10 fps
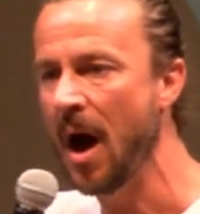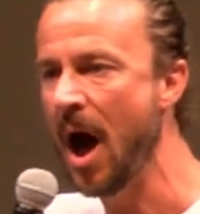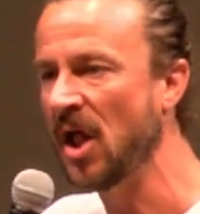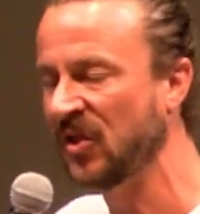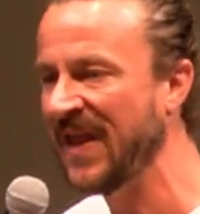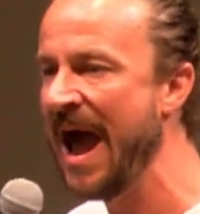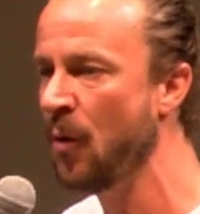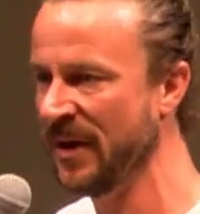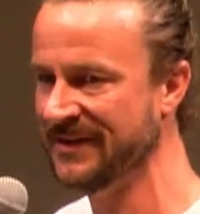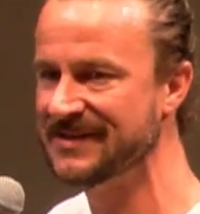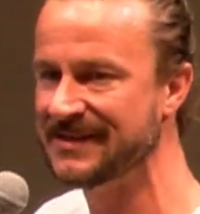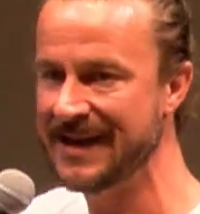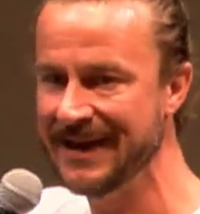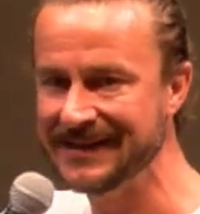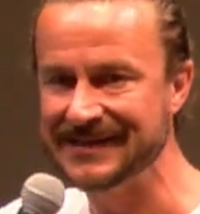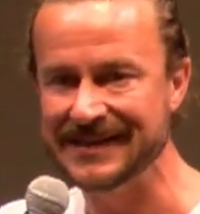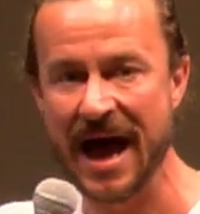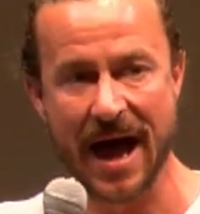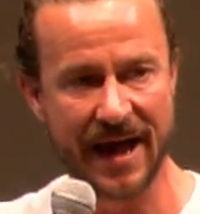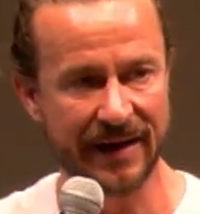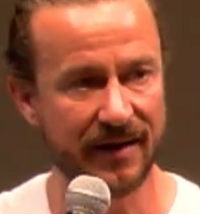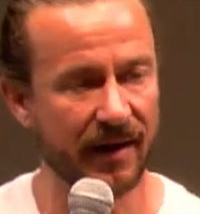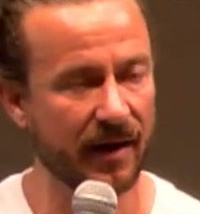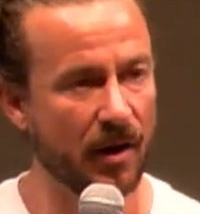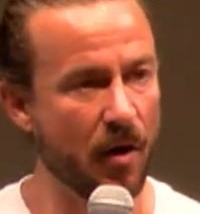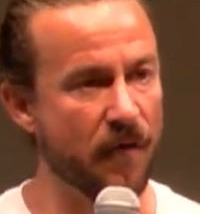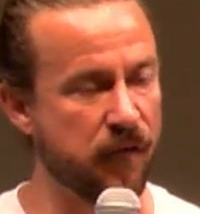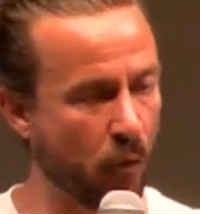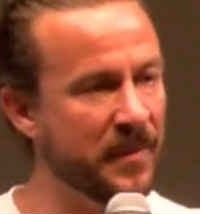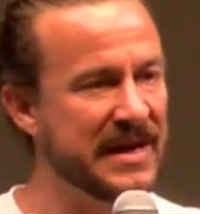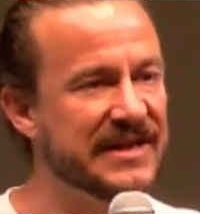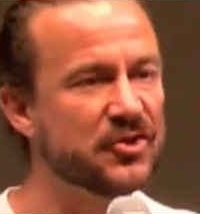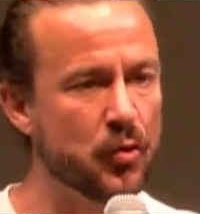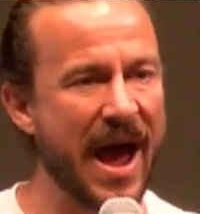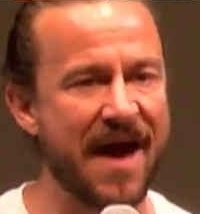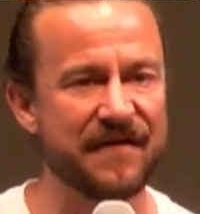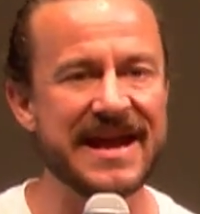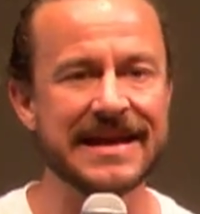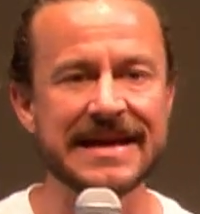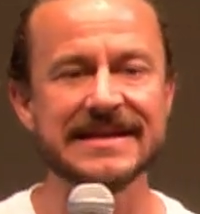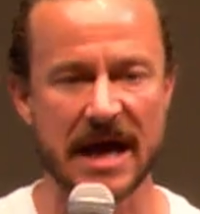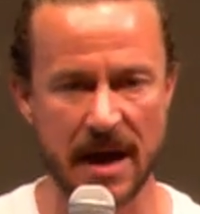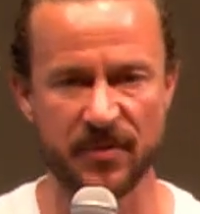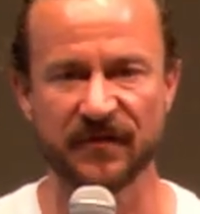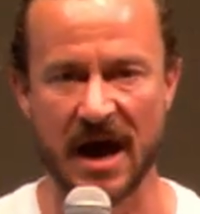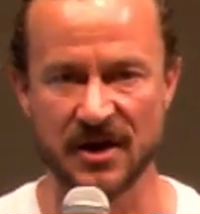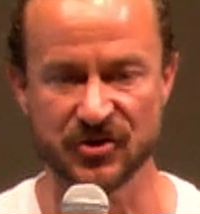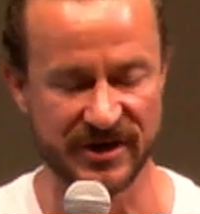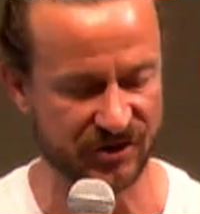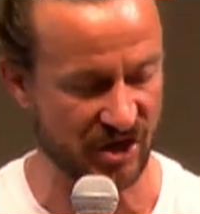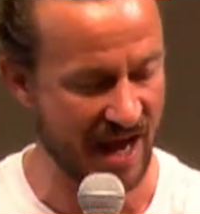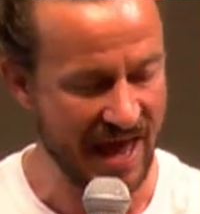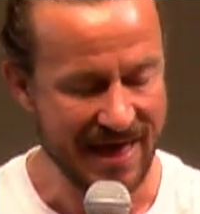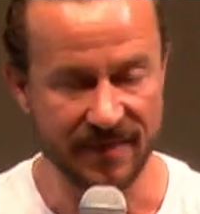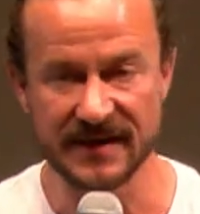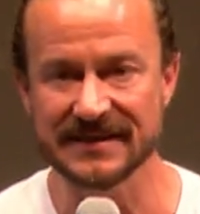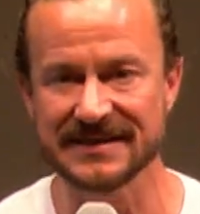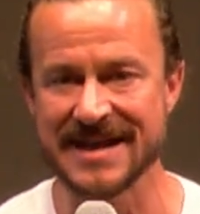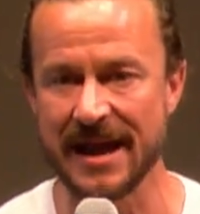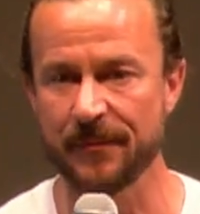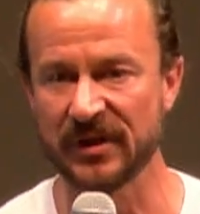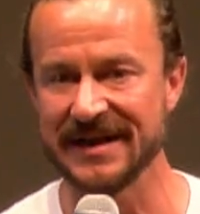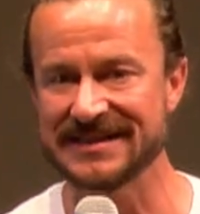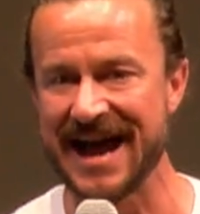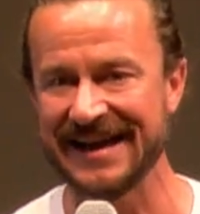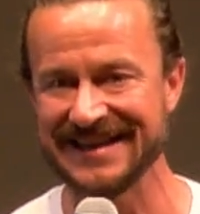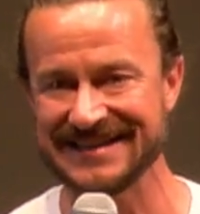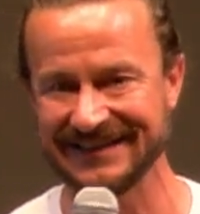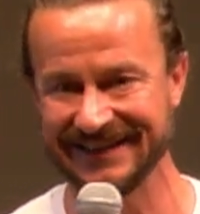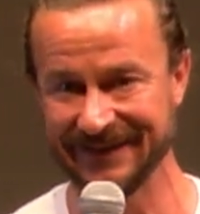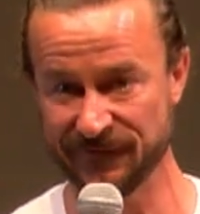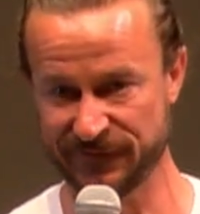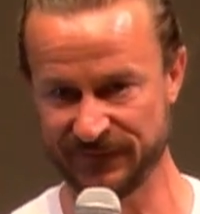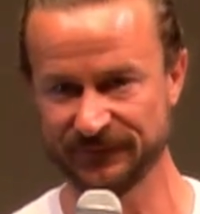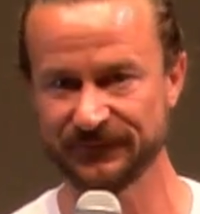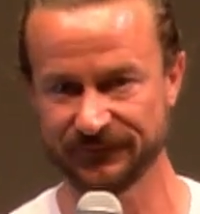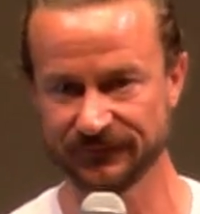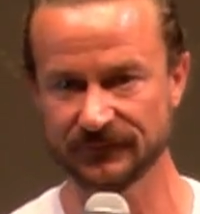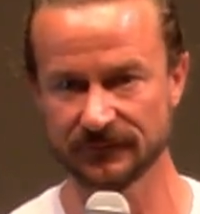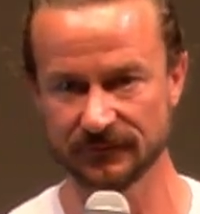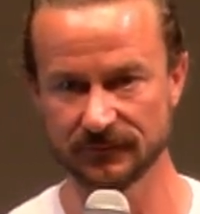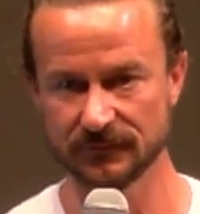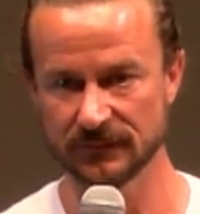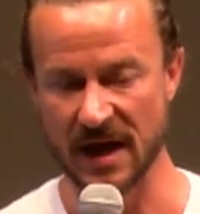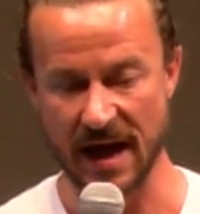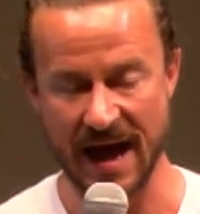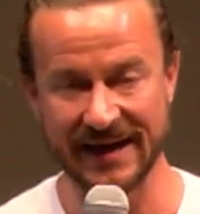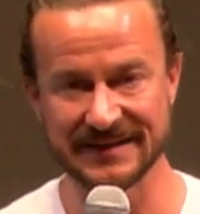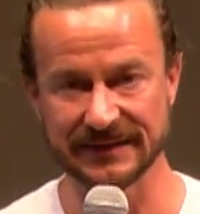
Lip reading: allowance inside for me to have any type of contradiction. This is not a place I get to live. I get to